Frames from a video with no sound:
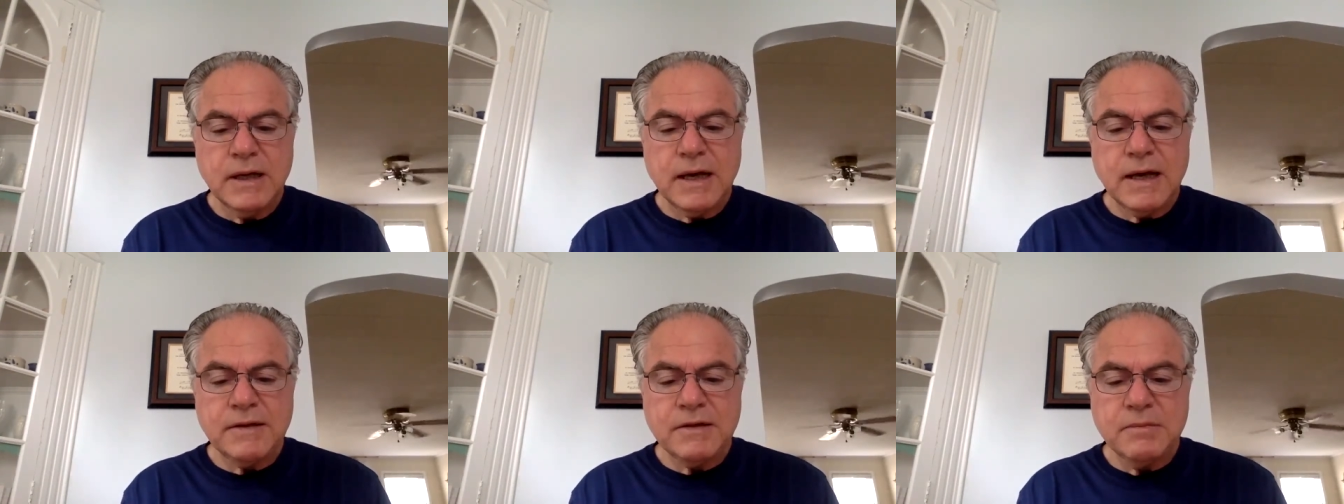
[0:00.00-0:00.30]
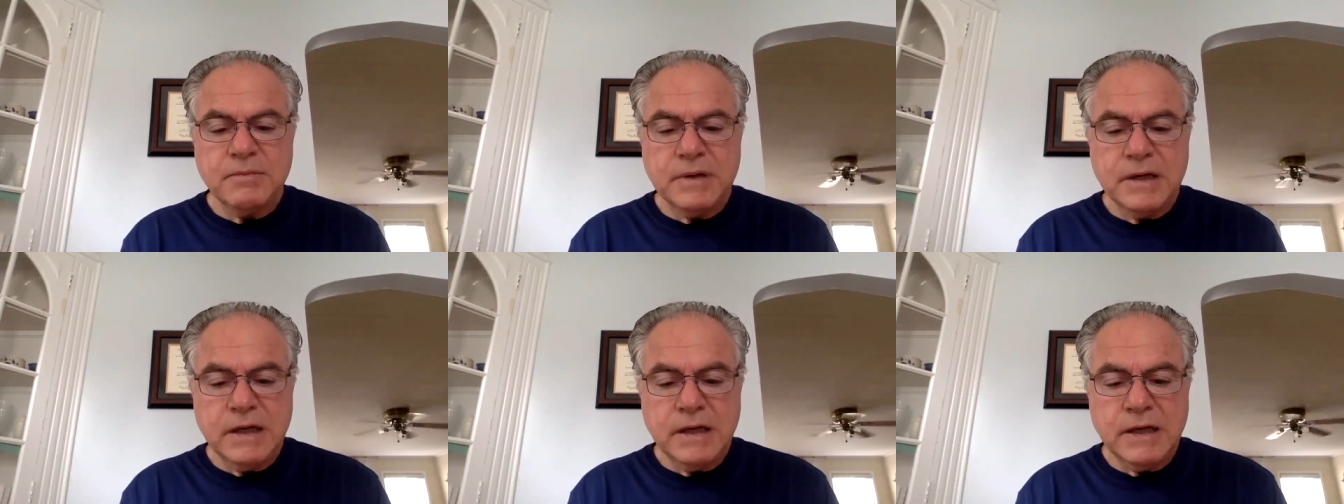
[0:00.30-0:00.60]
at
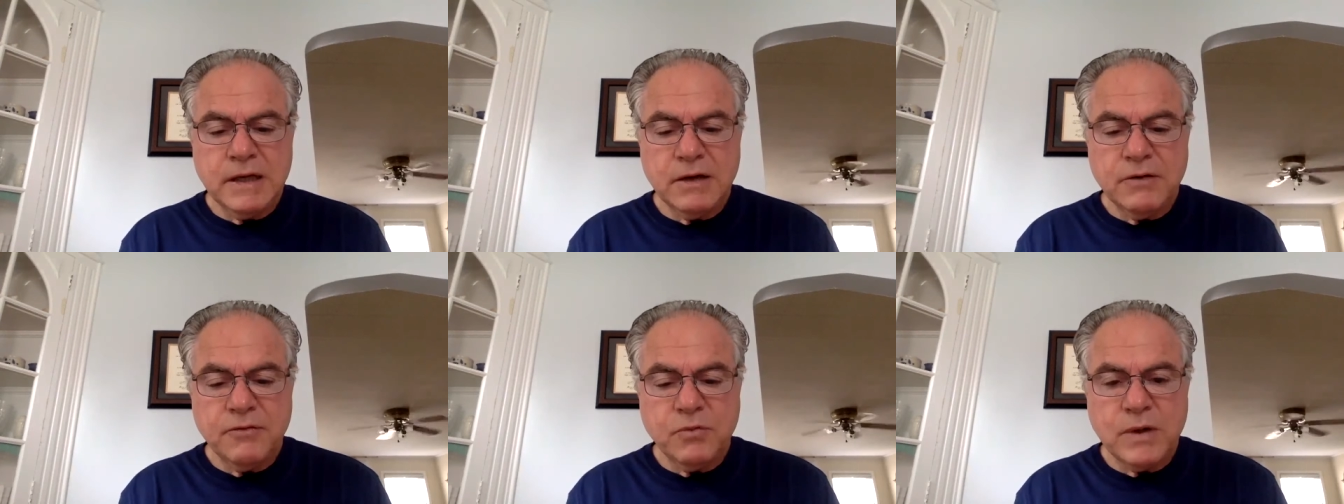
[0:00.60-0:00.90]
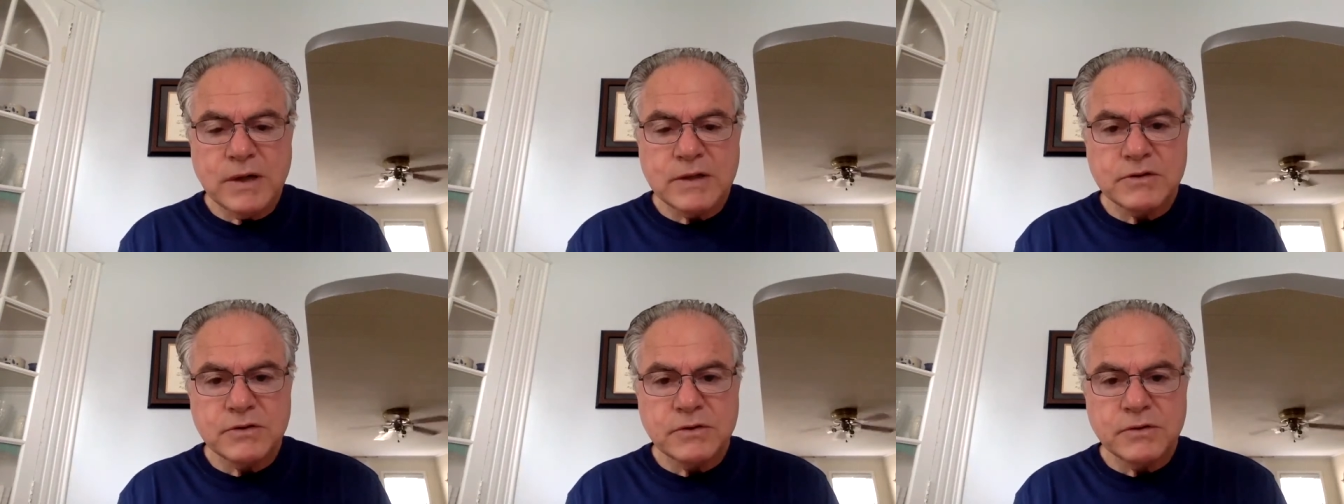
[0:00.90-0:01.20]
the beginning of
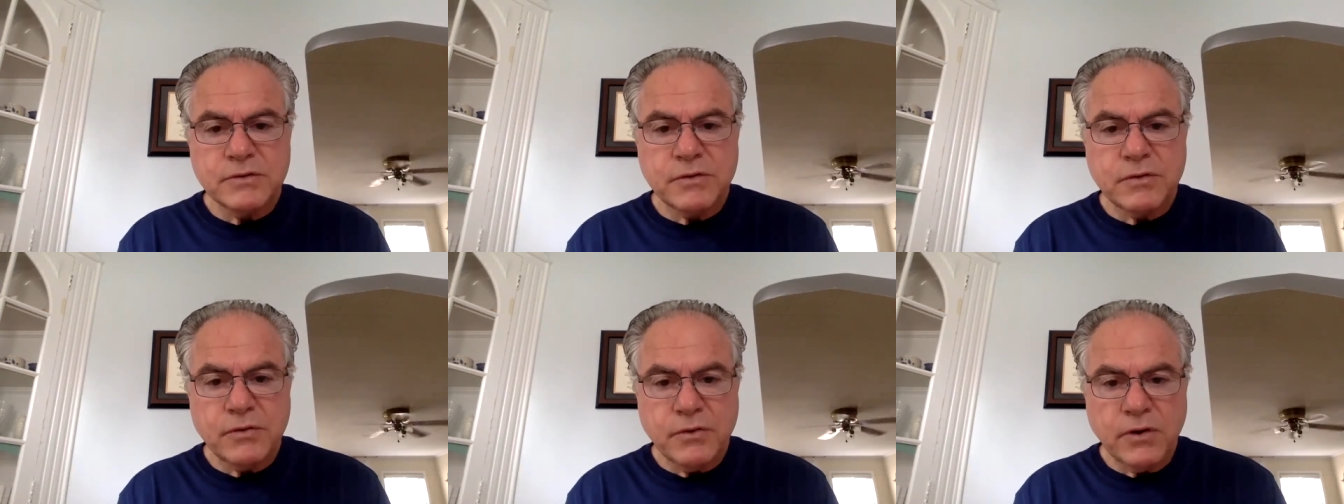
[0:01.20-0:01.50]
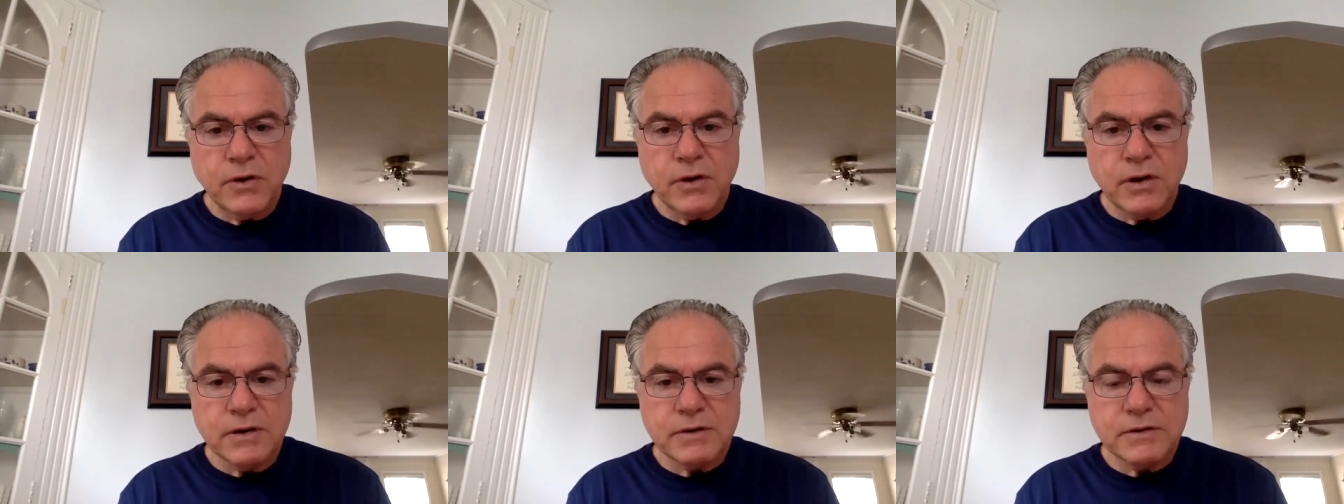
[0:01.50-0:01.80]
Western
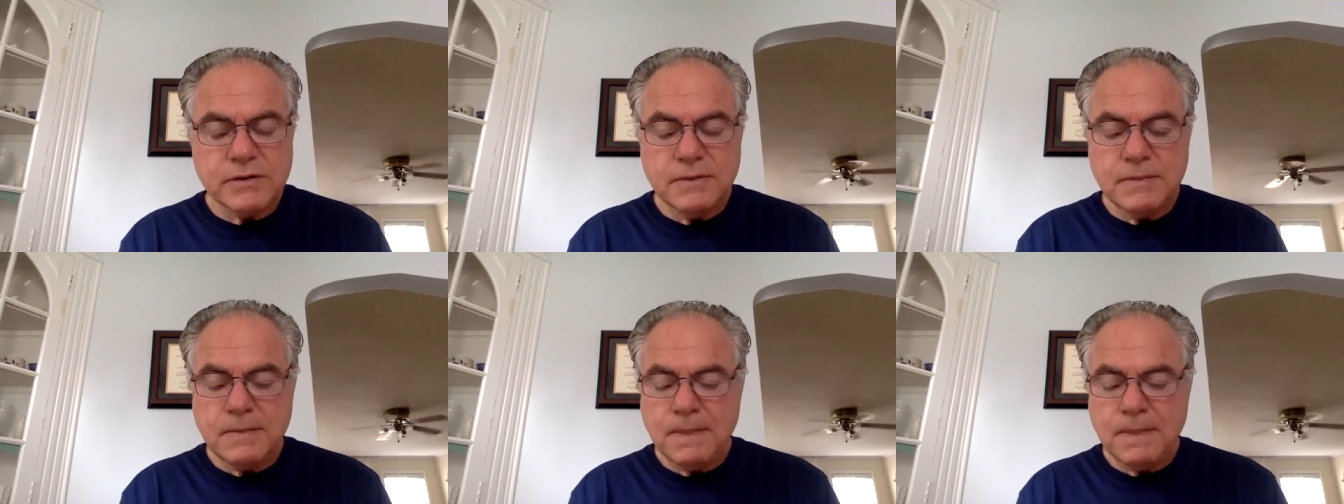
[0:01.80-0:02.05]
thought.